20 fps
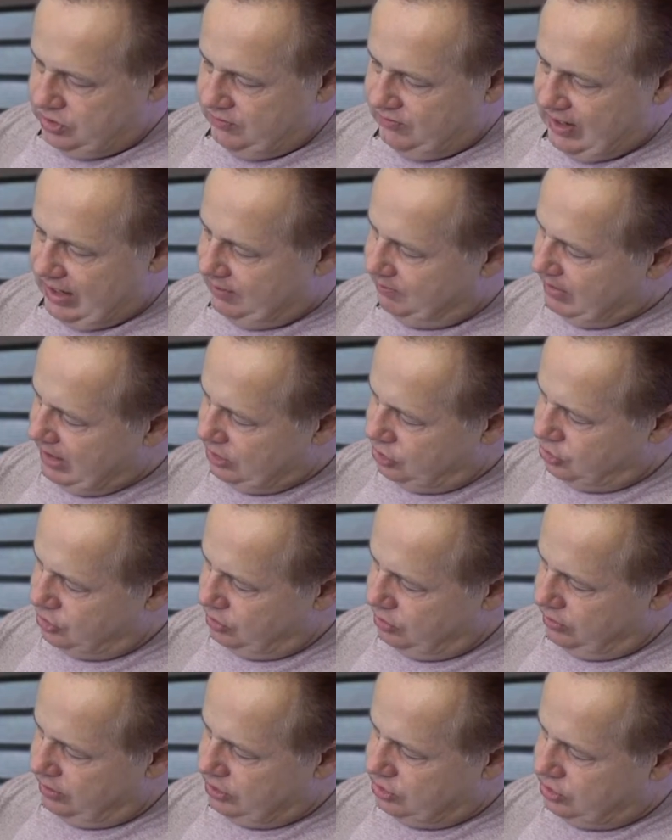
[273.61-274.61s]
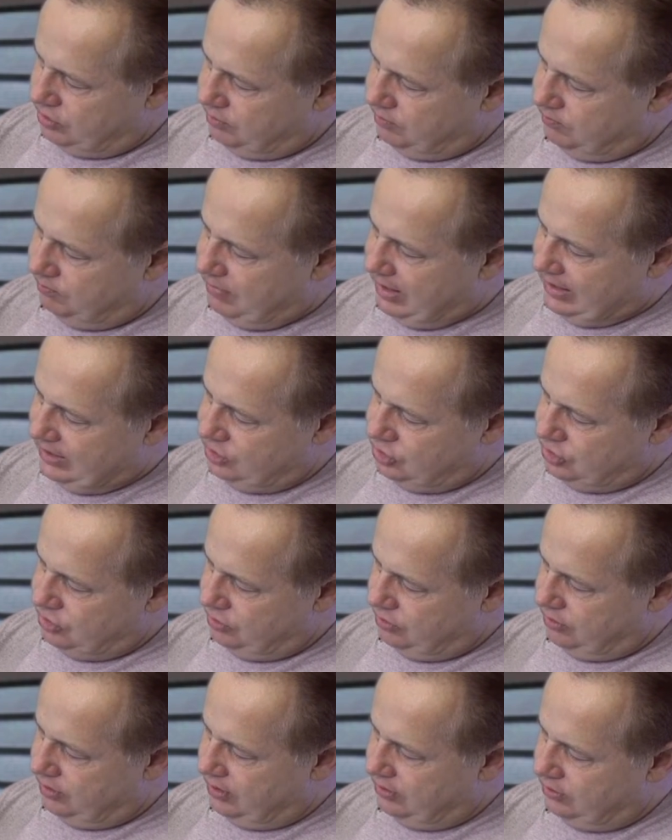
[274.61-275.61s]
you've got to make sure that
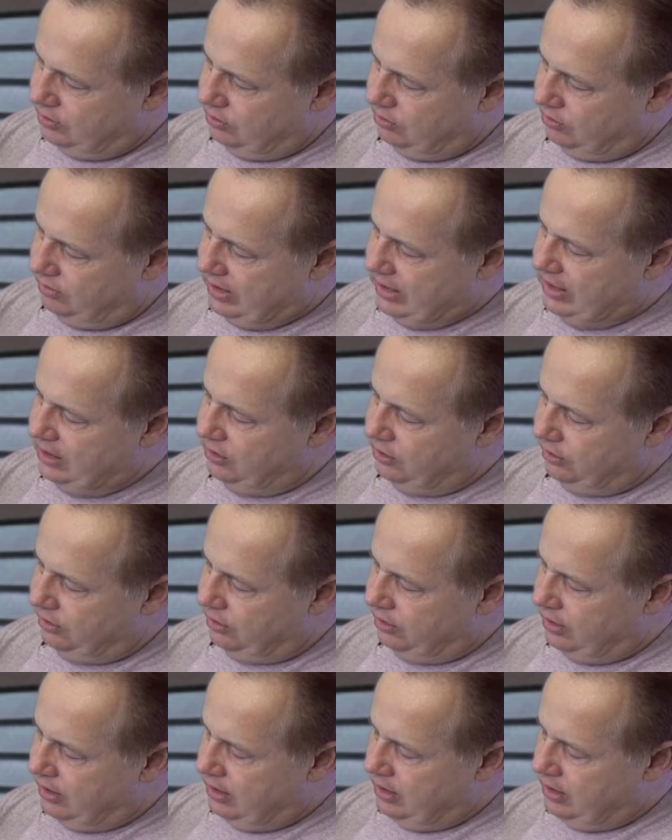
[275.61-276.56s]
your heater